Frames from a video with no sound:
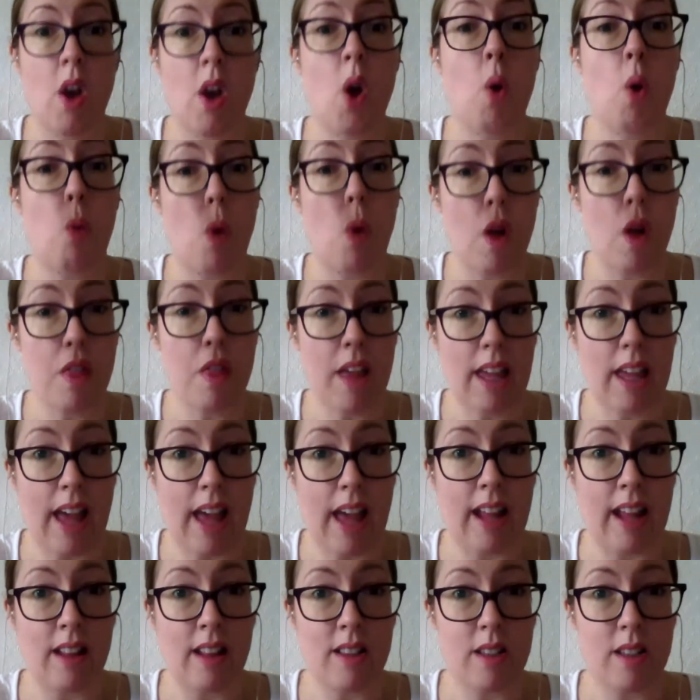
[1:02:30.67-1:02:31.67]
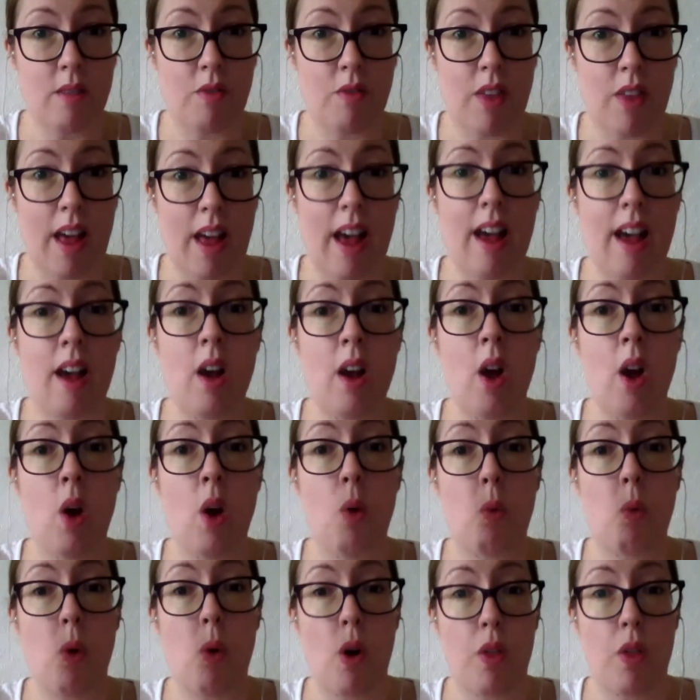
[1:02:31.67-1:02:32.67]
What are the gains of that?
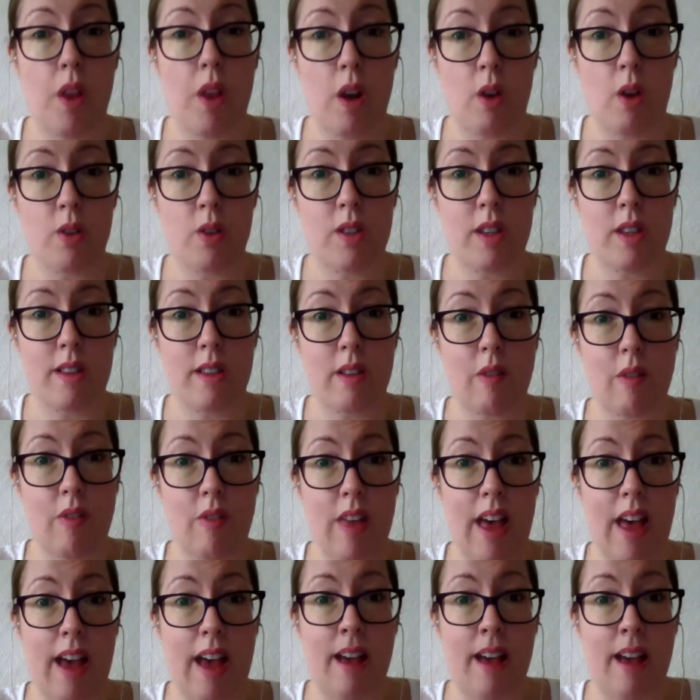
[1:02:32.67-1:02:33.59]
What are the losses of that?